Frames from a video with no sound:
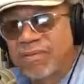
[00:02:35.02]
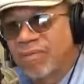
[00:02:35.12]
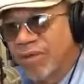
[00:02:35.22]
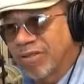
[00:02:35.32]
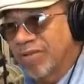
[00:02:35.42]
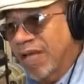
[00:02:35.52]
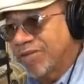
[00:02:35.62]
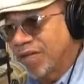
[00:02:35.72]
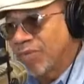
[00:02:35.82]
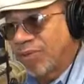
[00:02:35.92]
whether or not
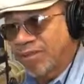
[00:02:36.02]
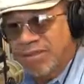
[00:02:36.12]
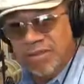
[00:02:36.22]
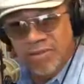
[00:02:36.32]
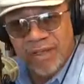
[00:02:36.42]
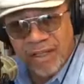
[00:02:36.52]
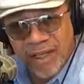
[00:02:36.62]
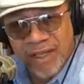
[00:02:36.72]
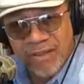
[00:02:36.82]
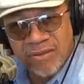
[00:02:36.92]
there was this great
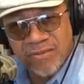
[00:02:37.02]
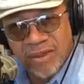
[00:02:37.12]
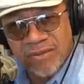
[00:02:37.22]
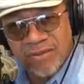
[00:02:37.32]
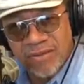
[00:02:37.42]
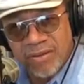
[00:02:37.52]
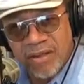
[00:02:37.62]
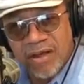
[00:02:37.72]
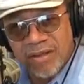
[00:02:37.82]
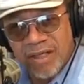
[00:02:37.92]
haste to register
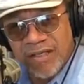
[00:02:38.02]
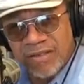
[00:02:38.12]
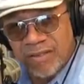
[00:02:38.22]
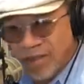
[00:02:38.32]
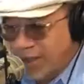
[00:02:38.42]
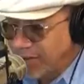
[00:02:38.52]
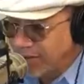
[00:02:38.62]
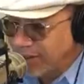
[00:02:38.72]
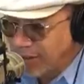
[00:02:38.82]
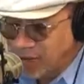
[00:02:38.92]
Caucasian guns
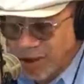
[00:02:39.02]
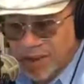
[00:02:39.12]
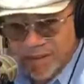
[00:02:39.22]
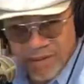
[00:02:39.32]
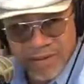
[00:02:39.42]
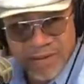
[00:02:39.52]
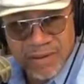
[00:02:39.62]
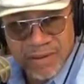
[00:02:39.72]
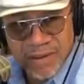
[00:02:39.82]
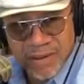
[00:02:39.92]
as it was
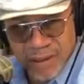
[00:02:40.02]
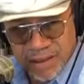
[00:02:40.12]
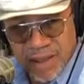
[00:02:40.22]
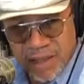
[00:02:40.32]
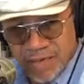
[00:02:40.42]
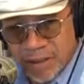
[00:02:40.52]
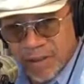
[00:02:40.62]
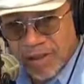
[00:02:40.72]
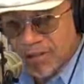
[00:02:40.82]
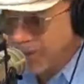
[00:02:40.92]
in the African American